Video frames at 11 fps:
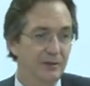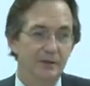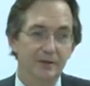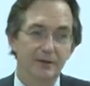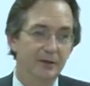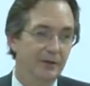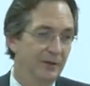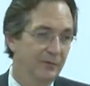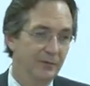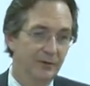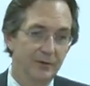You know, they're
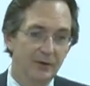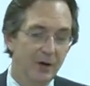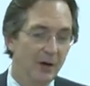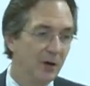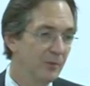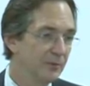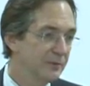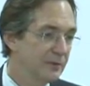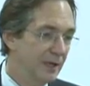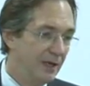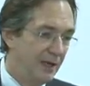looking for
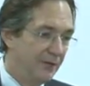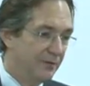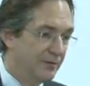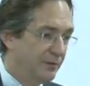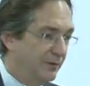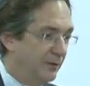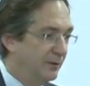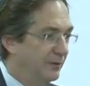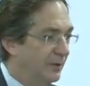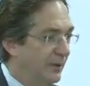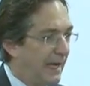homes that have a
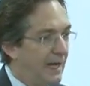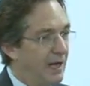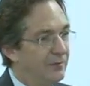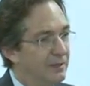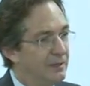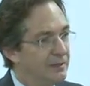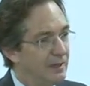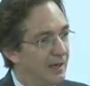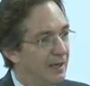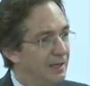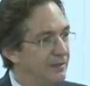certain cavity
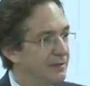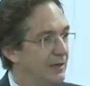size,